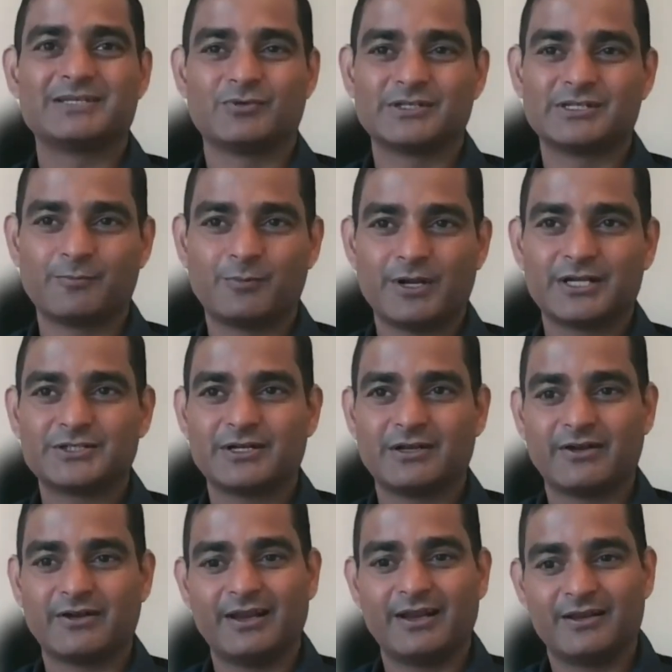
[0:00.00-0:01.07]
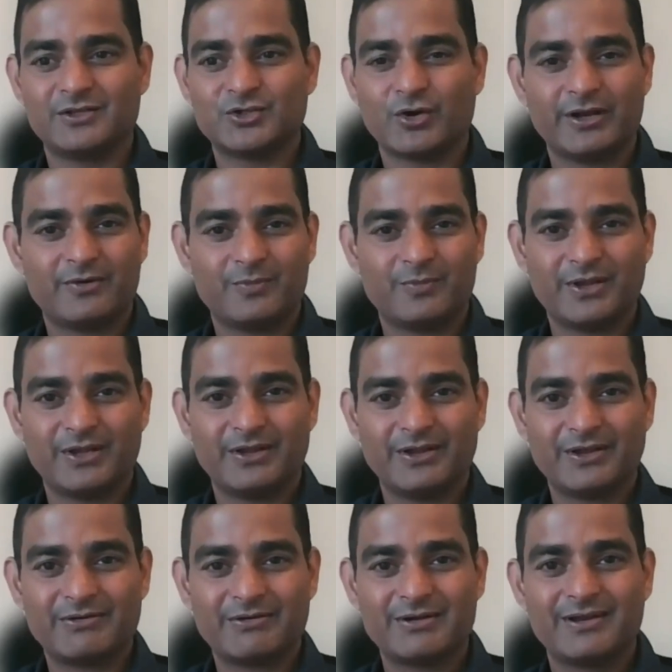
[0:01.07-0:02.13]
It was a pleasure. Really enjoyed being
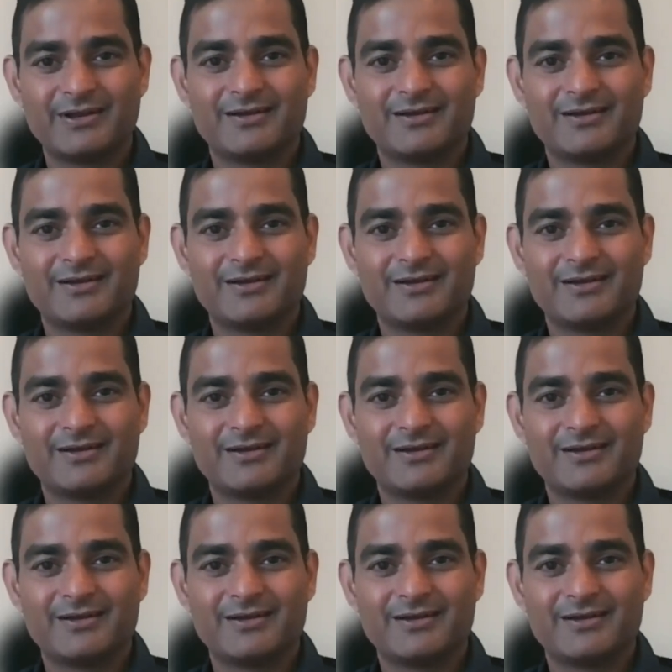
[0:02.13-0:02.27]
here.